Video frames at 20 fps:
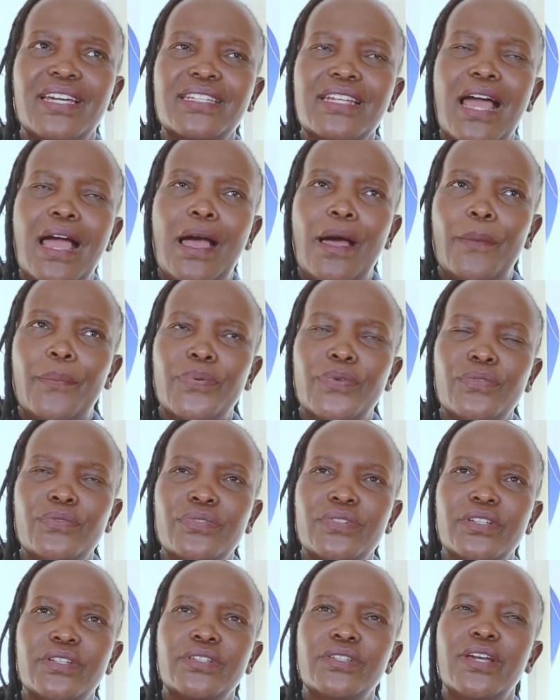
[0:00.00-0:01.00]
are
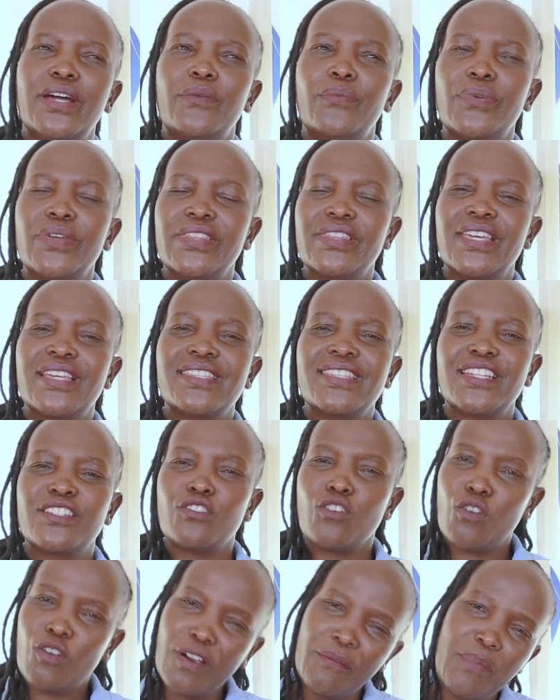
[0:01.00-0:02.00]
pure. Yeah, there's a
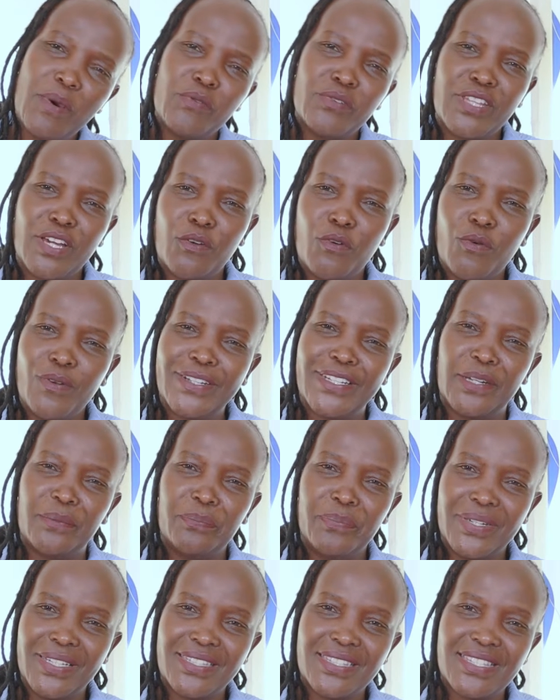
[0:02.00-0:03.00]
talk about the golden
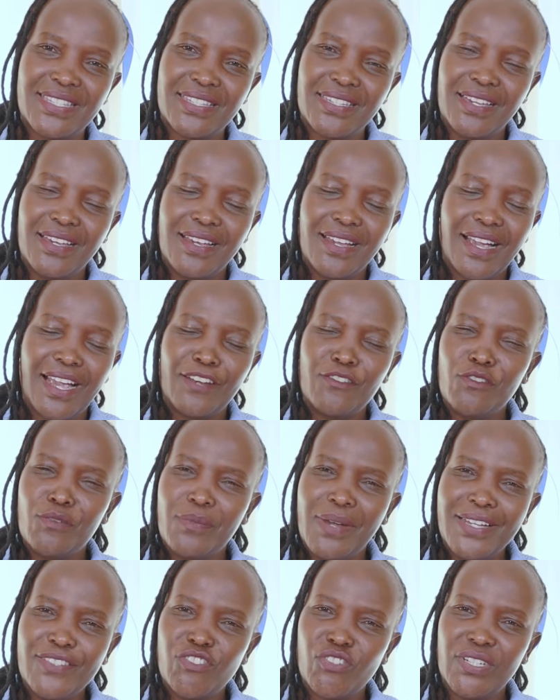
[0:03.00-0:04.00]
beads. Can you
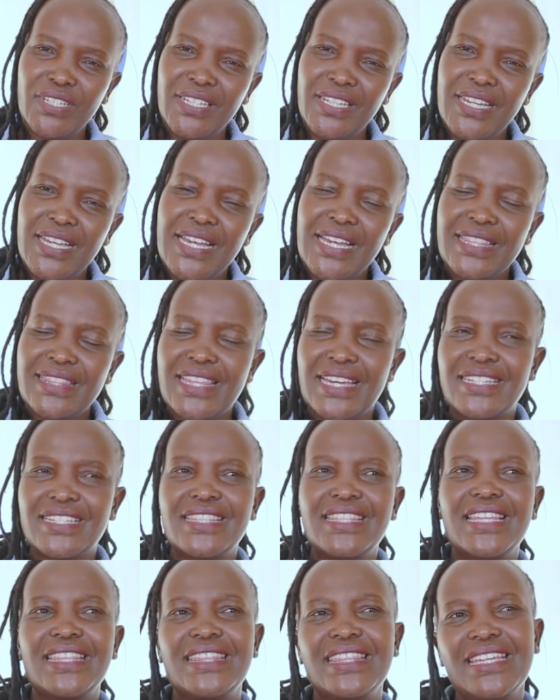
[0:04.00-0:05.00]
imagine that
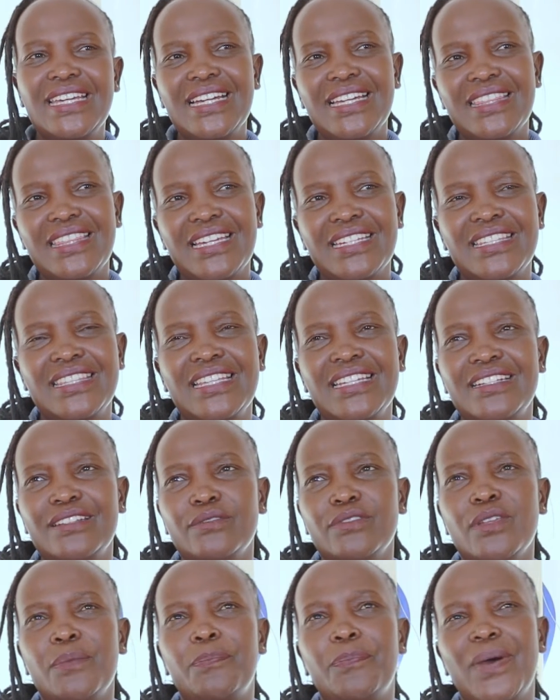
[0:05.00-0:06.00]
they think that
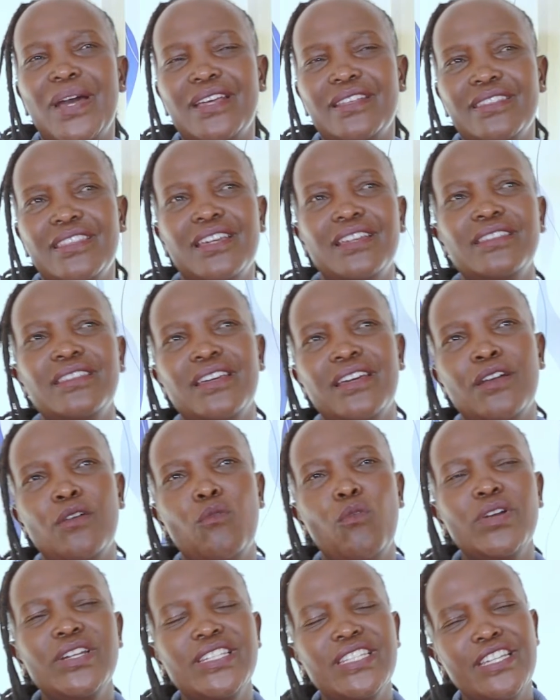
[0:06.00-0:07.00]
the
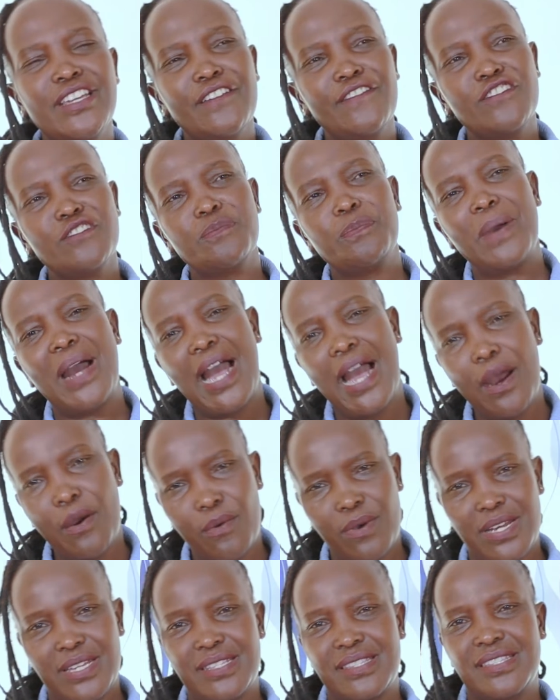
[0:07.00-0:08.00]
what gives
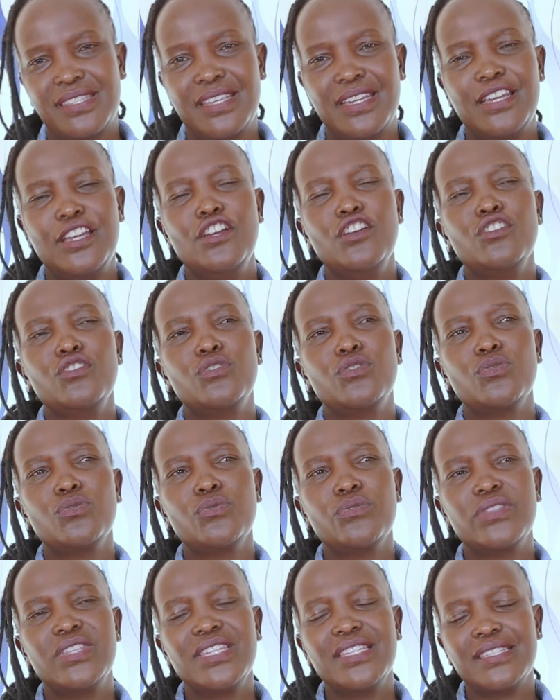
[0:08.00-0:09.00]
powers
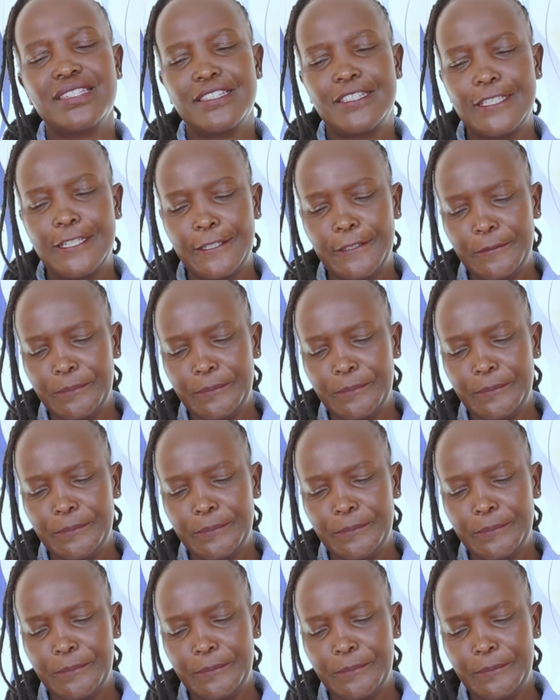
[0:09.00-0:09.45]
to this